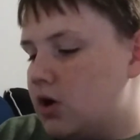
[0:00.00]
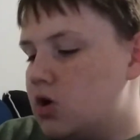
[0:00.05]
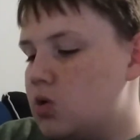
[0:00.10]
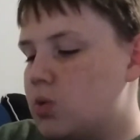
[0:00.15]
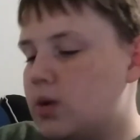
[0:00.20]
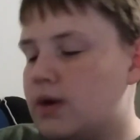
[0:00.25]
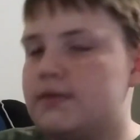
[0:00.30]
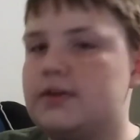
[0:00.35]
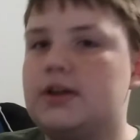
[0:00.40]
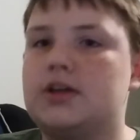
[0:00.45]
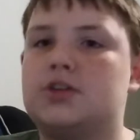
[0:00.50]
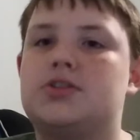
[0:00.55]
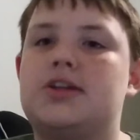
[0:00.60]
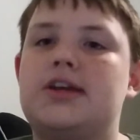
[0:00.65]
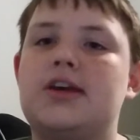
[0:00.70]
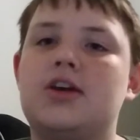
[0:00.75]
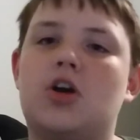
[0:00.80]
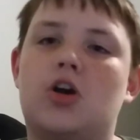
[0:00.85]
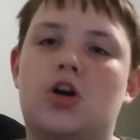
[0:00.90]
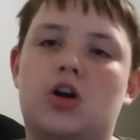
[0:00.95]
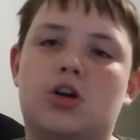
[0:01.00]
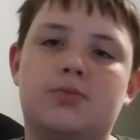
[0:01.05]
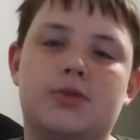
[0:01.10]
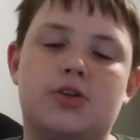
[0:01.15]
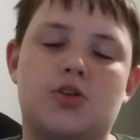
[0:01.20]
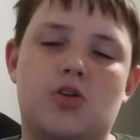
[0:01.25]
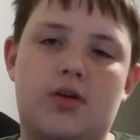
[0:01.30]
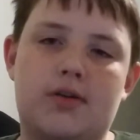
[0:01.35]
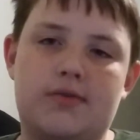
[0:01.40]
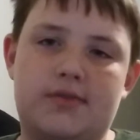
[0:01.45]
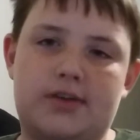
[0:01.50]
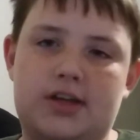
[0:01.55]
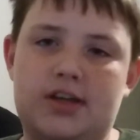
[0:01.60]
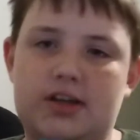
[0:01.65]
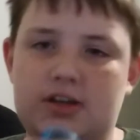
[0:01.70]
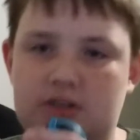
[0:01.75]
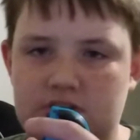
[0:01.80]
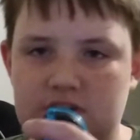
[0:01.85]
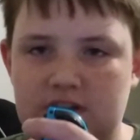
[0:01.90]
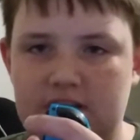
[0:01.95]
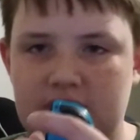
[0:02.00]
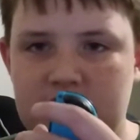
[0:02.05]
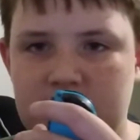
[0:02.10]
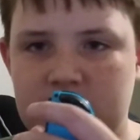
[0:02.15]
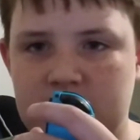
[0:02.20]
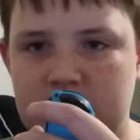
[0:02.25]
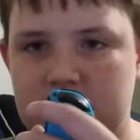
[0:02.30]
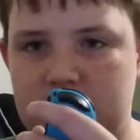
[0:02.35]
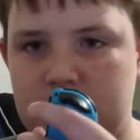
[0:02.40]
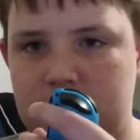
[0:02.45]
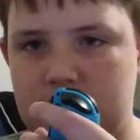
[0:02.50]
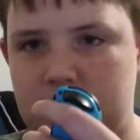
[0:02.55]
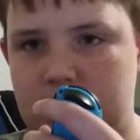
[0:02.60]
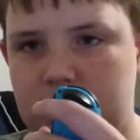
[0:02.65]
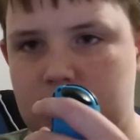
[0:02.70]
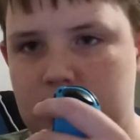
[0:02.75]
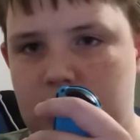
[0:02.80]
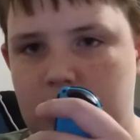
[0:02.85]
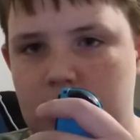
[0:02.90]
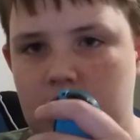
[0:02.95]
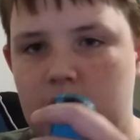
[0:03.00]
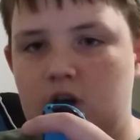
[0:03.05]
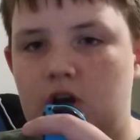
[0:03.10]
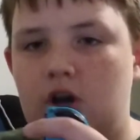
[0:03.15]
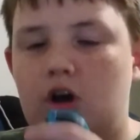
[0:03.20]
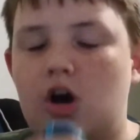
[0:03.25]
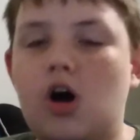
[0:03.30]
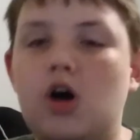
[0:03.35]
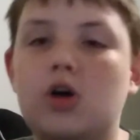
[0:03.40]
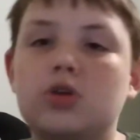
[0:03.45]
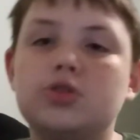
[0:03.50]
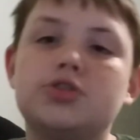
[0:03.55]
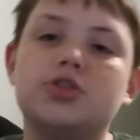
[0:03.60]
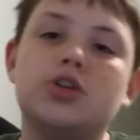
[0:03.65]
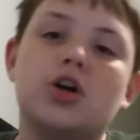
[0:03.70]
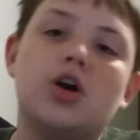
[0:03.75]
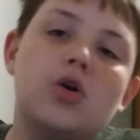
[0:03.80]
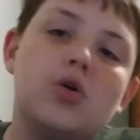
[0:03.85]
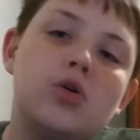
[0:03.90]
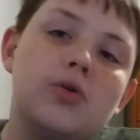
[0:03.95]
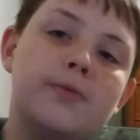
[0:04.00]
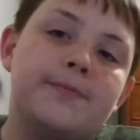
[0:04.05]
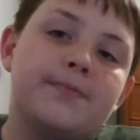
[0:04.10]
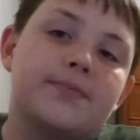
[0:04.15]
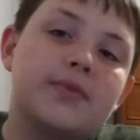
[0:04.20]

who have an SD card but don't have a kickstand. Also,